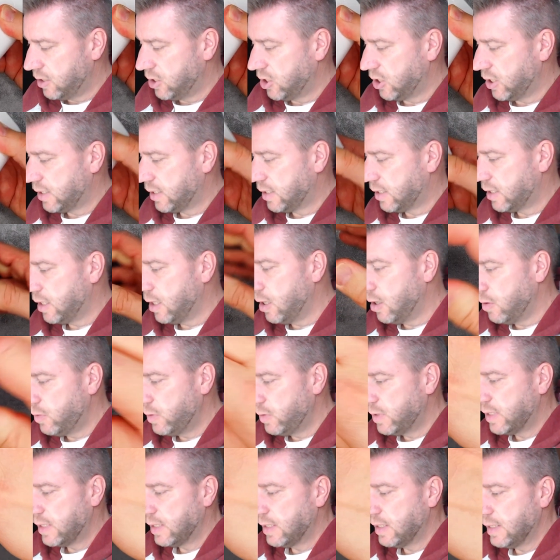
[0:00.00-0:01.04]
just
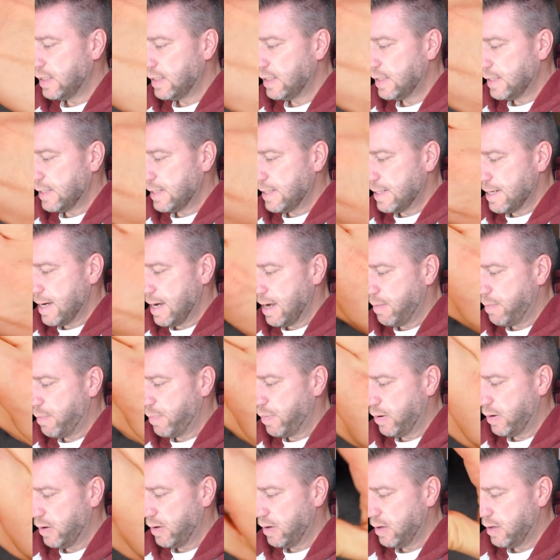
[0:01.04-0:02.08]
loosen this up,
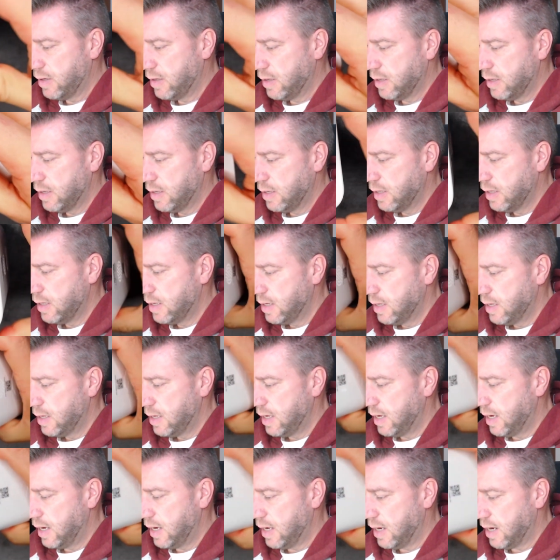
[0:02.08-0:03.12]

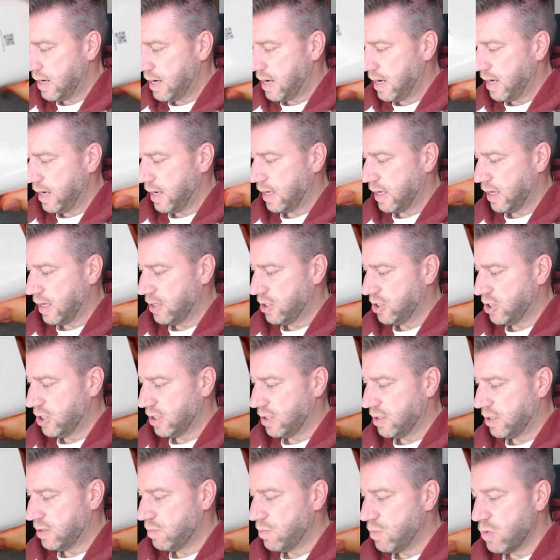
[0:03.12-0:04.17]
and I can
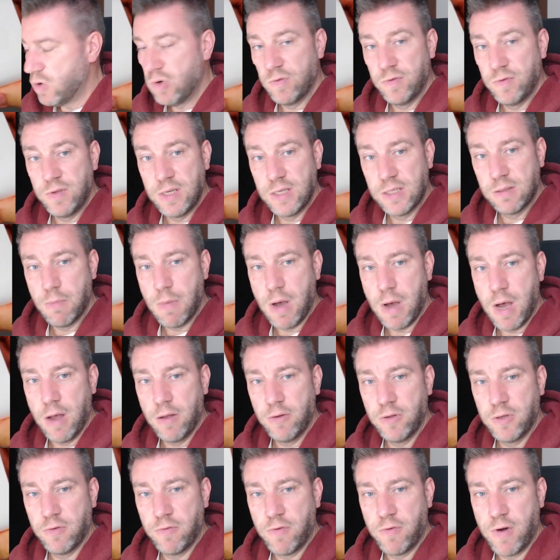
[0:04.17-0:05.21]
just move this
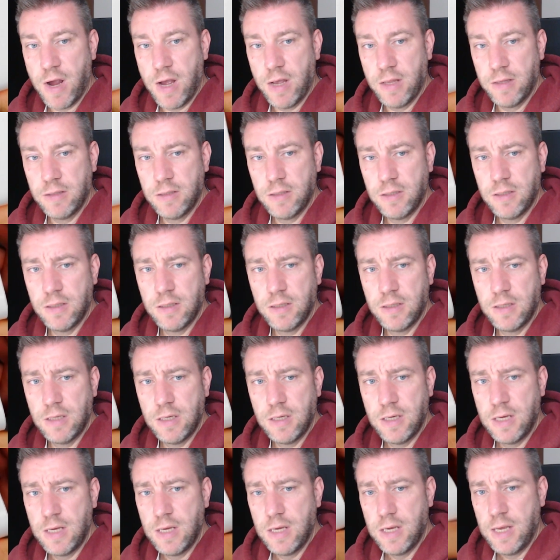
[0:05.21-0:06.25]
mount around
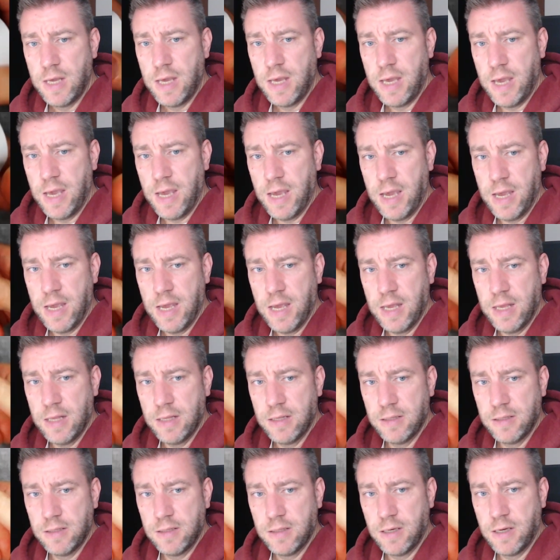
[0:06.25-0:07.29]

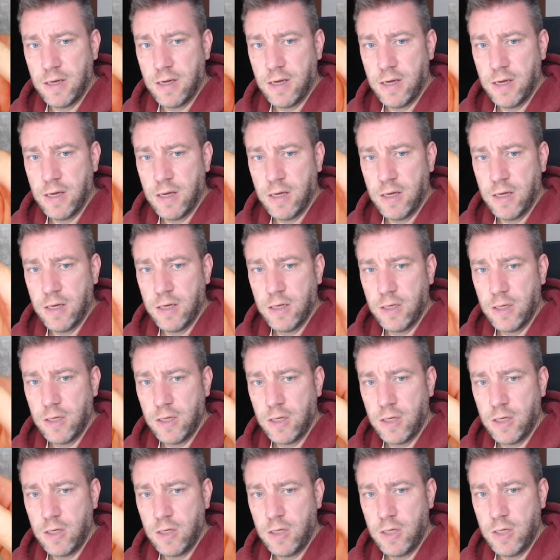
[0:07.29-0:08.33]
and
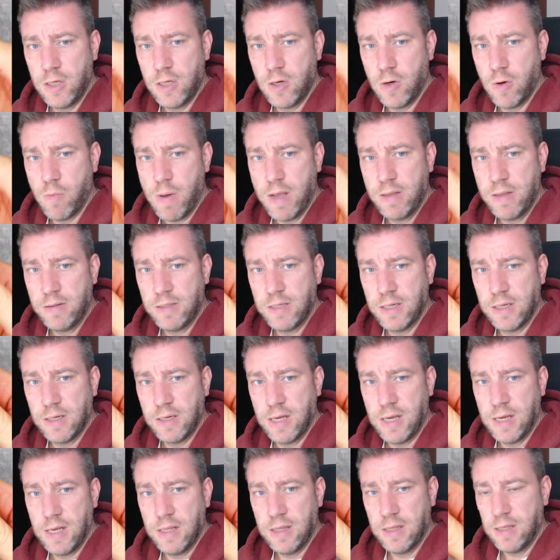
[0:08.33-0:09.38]
mount it.
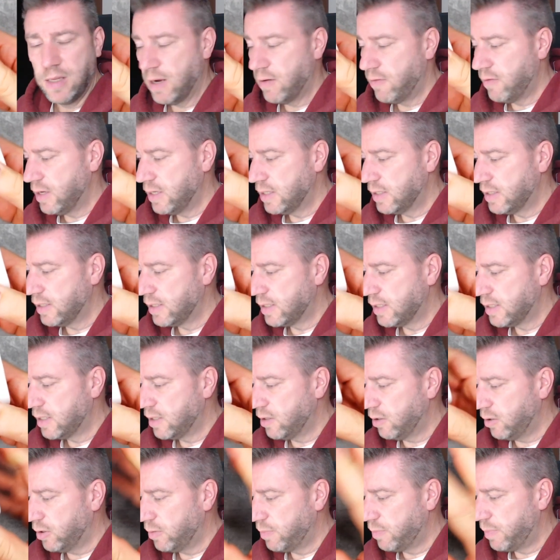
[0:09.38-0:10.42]
And there is this
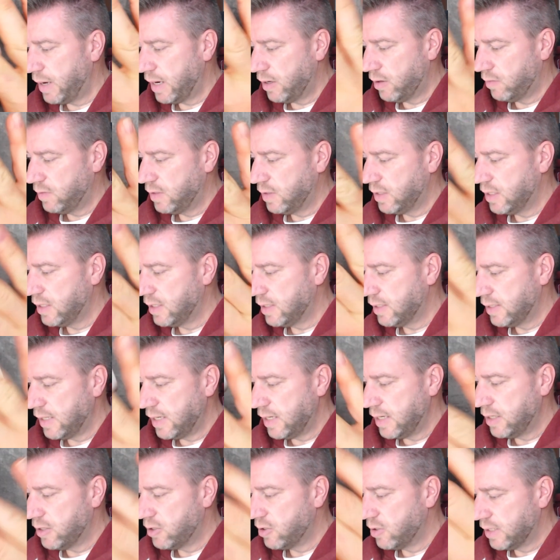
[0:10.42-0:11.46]
solar panel with this
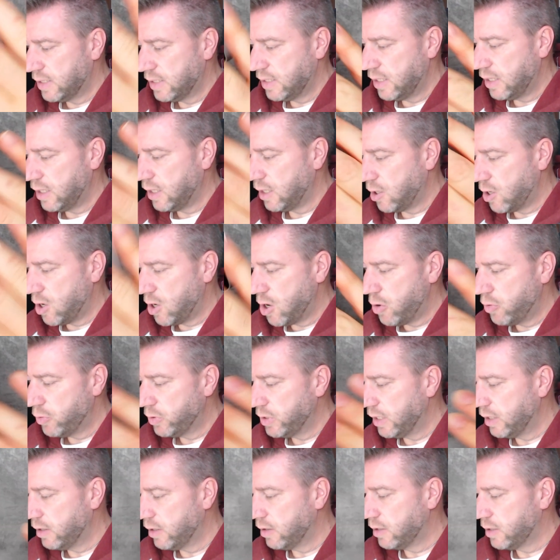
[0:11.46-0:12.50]
interesting
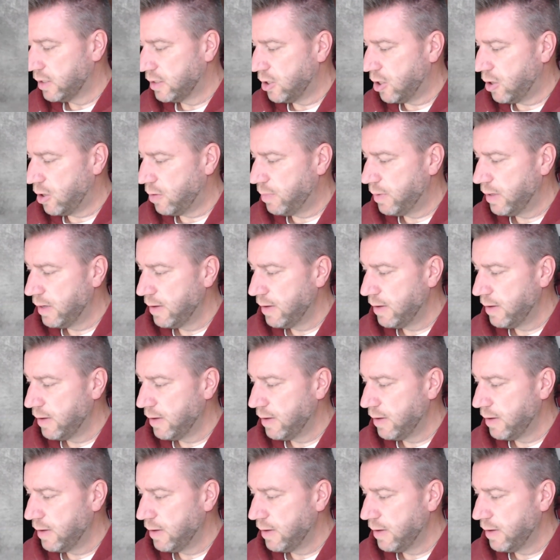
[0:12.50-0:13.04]
coating on the top,